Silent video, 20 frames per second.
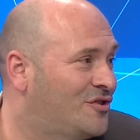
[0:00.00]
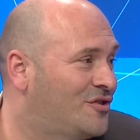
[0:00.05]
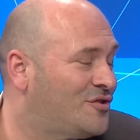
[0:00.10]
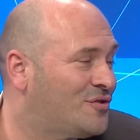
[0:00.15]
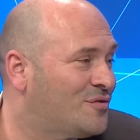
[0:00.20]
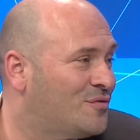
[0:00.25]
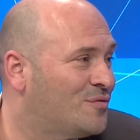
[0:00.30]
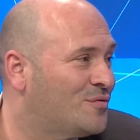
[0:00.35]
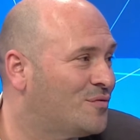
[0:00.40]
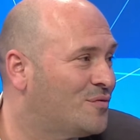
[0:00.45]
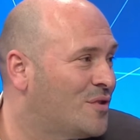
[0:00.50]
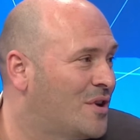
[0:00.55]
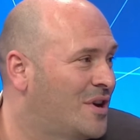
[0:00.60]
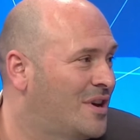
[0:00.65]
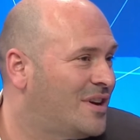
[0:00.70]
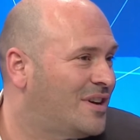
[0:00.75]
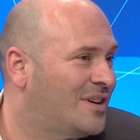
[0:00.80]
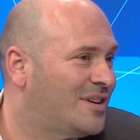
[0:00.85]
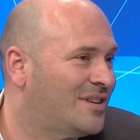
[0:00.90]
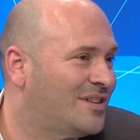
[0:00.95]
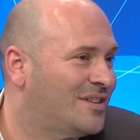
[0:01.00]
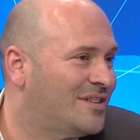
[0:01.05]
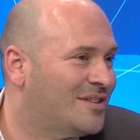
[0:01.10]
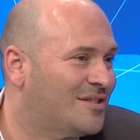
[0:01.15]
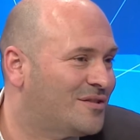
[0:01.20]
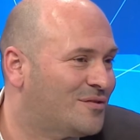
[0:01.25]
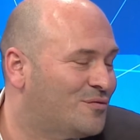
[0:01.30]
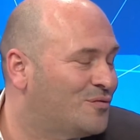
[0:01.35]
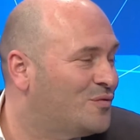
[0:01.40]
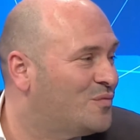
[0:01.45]
who
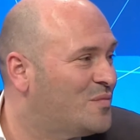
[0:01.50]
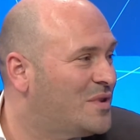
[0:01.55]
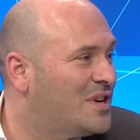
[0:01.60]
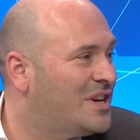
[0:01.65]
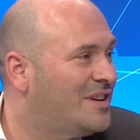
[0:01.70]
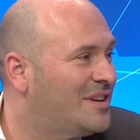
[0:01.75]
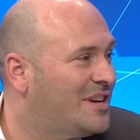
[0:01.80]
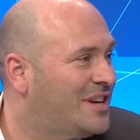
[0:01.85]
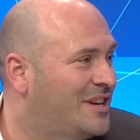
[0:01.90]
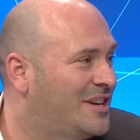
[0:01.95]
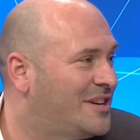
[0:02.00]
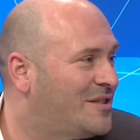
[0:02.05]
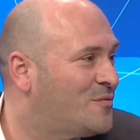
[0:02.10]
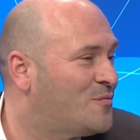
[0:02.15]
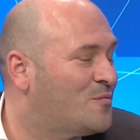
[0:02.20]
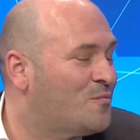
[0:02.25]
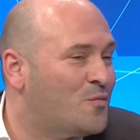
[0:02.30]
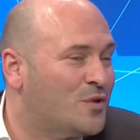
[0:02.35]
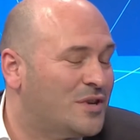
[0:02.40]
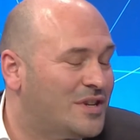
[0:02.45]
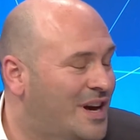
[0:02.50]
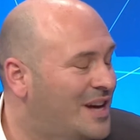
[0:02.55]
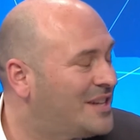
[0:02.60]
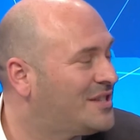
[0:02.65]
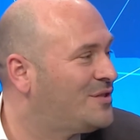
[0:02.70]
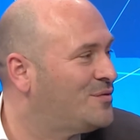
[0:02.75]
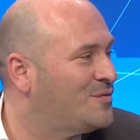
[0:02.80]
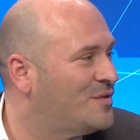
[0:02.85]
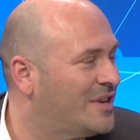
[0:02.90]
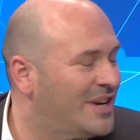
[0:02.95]
couldn't be here with us
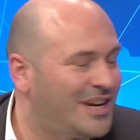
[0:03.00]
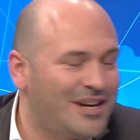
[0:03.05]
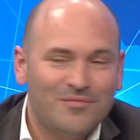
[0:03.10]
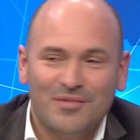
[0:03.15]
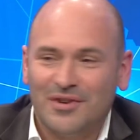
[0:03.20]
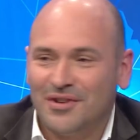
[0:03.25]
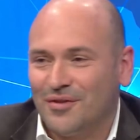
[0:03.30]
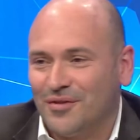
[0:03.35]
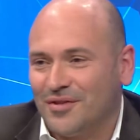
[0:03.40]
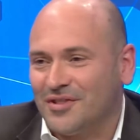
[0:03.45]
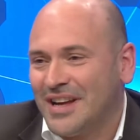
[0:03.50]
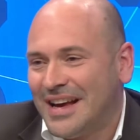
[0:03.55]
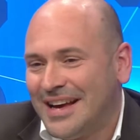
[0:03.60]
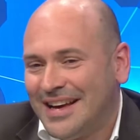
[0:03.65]
today because